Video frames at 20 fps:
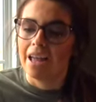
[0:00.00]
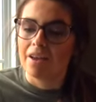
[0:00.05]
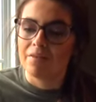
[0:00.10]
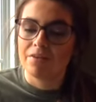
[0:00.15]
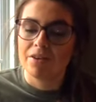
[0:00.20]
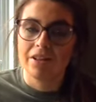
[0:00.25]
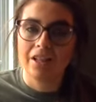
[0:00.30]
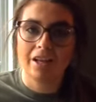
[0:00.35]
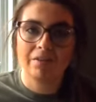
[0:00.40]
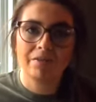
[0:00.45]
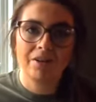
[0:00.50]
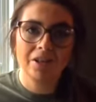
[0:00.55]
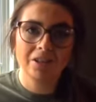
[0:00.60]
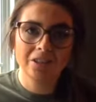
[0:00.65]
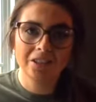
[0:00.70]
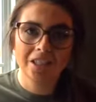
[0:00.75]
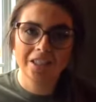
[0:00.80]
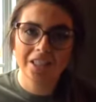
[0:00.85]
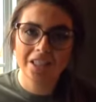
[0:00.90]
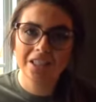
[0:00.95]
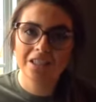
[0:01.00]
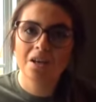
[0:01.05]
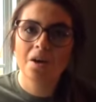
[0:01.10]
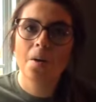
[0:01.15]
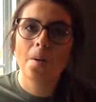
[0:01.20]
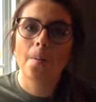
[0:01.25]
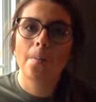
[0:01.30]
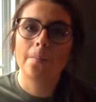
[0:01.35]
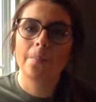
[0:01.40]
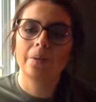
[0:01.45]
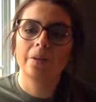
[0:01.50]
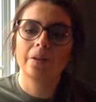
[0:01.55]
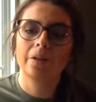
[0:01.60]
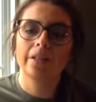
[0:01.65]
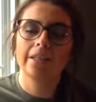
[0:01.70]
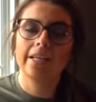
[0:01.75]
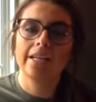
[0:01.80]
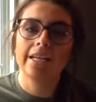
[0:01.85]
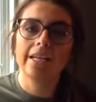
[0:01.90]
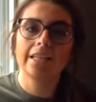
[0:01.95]
if you like videos like this,
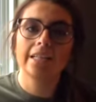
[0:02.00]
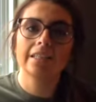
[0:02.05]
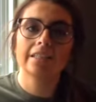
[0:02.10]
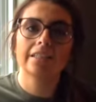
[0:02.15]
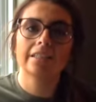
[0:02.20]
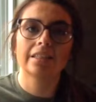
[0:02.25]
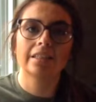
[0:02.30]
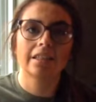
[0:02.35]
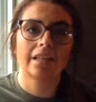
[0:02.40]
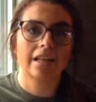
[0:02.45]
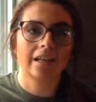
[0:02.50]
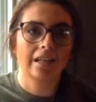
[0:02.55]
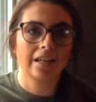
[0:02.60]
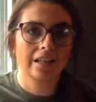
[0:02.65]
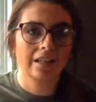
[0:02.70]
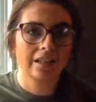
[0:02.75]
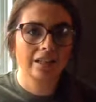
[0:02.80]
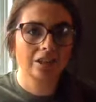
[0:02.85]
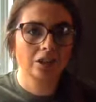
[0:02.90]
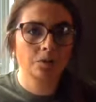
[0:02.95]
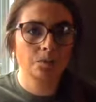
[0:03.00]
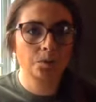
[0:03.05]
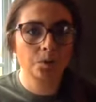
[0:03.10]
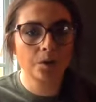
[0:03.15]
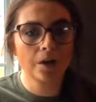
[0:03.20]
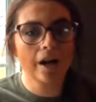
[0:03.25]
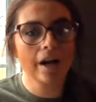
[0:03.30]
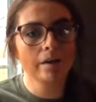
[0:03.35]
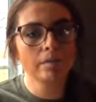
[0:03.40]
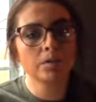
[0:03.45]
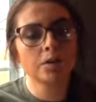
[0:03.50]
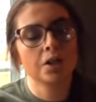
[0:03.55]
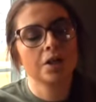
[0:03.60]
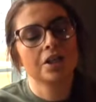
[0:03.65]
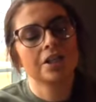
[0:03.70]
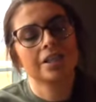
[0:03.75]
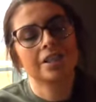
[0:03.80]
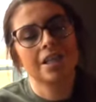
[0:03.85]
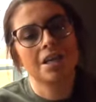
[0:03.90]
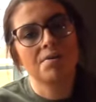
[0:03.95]
please click subscribe so you
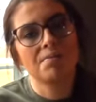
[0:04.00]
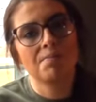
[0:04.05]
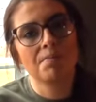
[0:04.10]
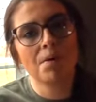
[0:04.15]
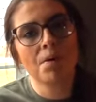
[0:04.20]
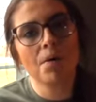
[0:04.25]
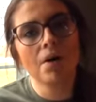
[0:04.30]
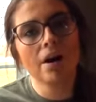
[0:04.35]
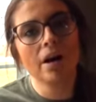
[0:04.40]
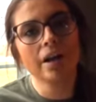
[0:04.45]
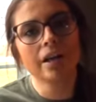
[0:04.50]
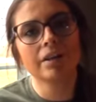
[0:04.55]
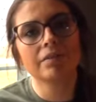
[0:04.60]
can see more.